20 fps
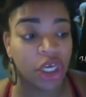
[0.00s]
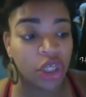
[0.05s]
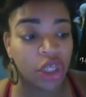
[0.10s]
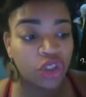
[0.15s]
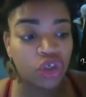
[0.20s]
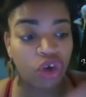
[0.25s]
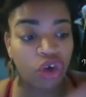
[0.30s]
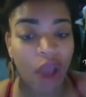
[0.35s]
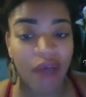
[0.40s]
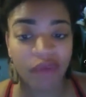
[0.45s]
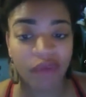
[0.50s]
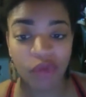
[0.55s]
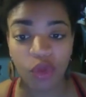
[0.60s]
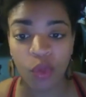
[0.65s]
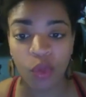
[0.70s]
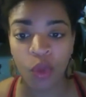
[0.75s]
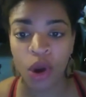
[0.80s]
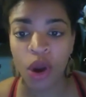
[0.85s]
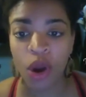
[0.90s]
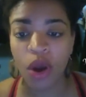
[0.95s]
travel the
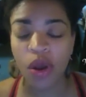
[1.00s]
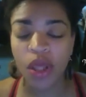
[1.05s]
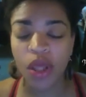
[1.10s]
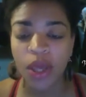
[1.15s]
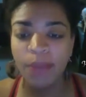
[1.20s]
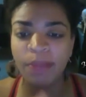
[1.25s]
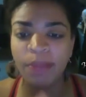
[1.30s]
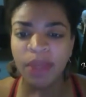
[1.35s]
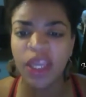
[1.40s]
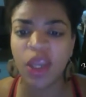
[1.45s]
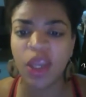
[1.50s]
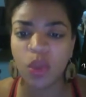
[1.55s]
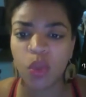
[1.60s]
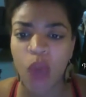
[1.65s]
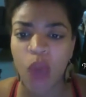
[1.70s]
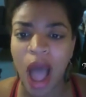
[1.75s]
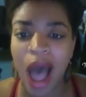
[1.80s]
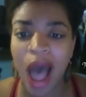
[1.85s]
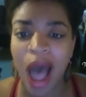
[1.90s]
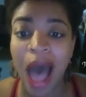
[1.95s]
world.
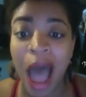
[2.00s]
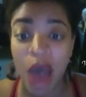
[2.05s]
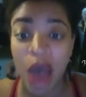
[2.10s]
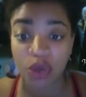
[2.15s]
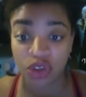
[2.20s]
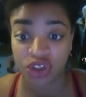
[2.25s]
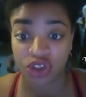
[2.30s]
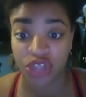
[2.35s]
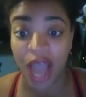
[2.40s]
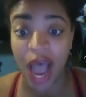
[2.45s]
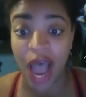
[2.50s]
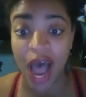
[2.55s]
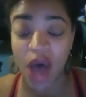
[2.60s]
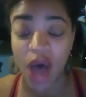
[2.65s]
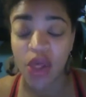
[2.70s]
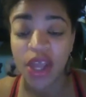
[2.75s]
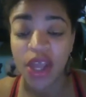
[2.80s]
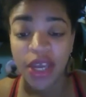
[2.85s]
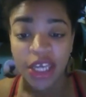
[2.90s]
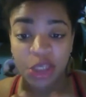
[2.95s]
Meanwhile, our
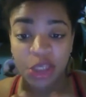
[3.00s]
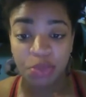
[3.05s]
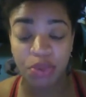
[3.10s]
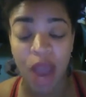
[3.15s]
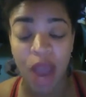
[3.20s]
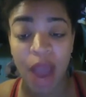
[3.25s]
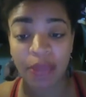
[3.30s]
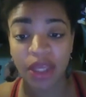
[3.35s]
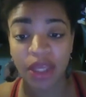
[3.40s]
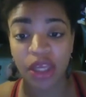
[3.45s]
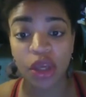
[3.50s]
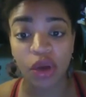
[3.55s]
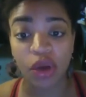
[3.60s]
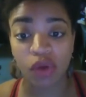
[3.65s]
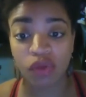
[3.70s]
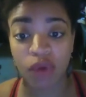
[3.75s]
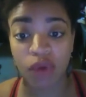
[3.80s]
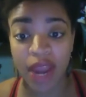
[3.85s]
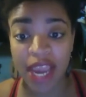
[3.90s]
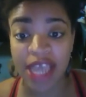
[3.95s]
child is probably
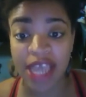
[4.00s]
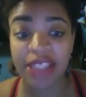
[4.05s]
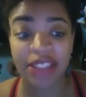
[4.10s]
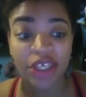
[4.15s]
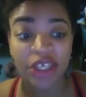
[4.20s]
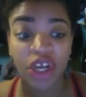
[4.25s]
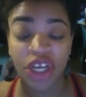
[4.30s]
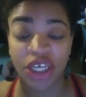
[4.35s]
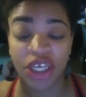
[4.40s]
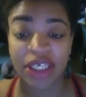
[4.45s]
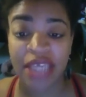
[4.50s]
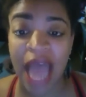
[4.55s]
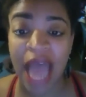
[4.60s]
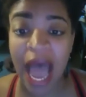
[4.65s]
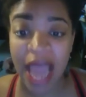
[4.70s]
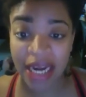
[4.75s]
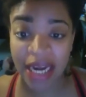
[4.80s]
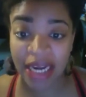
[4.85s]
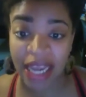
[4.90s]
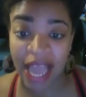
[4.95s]
raised and gonna
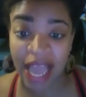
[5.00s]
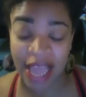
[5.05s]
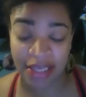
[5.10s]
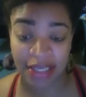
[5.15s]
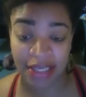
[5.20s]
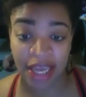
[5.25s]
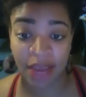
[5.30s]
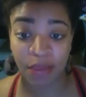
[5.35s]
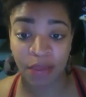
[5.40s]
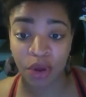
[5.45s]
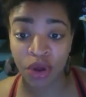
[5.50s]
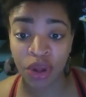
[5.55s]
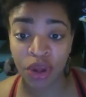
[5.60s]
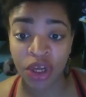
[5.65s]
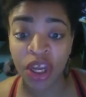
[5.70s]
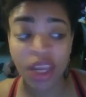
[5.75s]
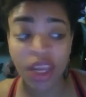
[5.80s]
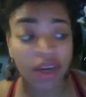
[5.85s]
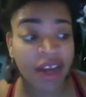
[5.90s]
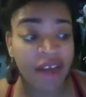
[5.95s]
die in the goddamn hood.
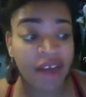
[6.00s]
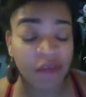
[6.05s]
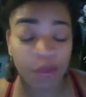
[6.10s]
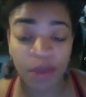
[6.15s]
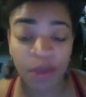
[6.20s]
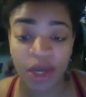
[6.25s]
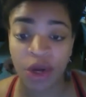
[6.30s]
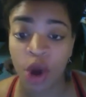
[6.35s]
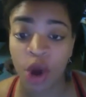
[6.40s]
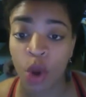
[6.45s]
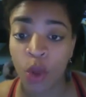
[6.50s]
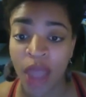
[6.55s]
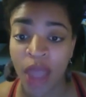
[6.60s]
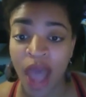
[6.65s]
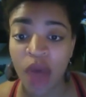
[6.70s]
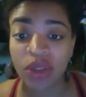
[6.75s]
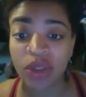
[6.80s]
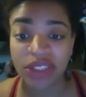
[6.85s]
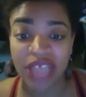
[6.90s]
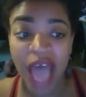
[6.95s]
Never been nowhere
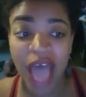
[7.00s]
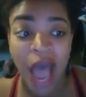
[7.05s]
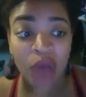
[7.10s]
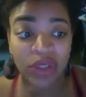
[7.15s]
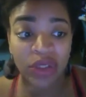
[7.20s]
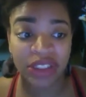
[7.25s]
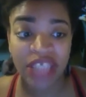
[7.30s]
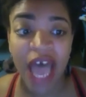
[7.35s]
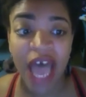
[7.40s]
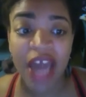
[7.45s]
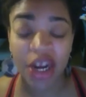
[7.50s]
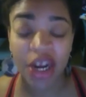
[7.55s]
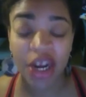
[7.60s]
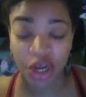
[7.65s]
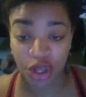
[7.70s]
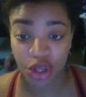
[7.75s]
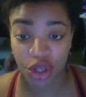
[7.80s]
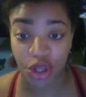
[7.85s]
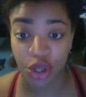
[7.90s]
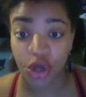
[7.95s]
outside of the
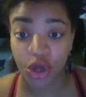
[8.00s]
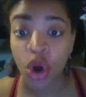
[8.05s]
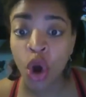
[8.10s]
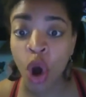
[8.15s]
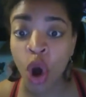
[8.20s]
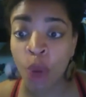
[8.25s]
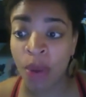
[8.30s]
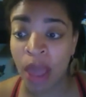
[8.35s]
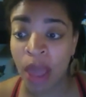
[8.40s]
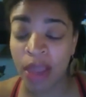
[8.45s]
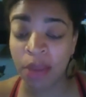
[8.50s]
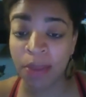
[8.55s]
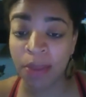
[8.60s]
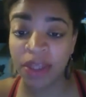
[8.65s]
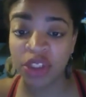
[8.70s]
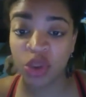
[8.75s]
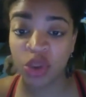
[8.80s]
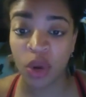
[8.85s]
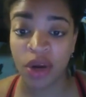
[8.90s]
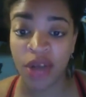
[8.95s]
hood, or probably been
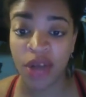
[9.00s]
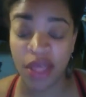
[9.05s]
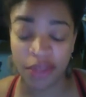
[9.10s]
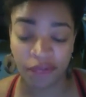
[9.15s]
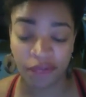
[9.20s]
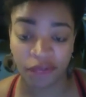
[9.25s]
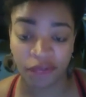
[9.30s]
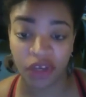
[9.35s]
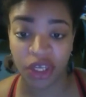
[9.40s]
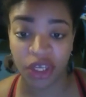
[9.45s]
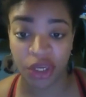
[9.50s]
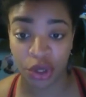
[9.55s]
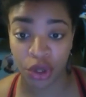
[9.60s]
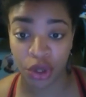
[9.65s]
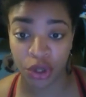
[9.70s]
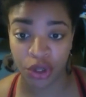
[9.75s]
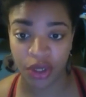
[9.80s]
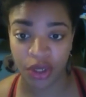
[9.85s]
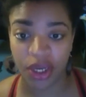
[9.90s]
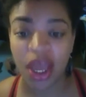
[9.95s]
to another freaking
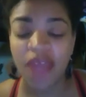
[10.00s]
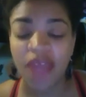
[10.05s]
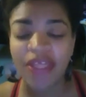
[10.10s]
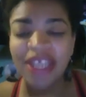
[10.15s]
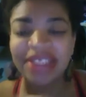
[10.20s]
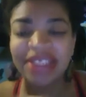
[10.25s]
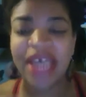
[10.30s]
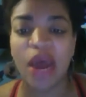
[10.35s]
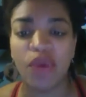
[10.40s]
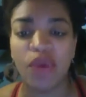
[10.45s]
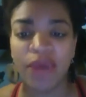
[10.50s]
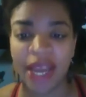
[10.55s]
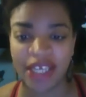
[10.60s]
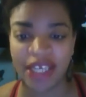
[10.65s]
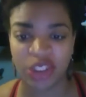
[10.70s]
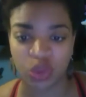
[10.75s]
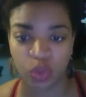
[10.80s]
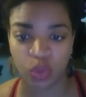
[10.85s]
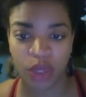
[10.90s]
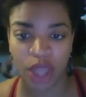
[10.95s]
hood. That's how
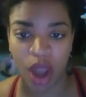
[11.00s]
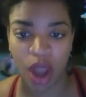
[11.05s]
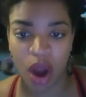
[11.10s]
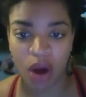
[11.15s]
nice we are.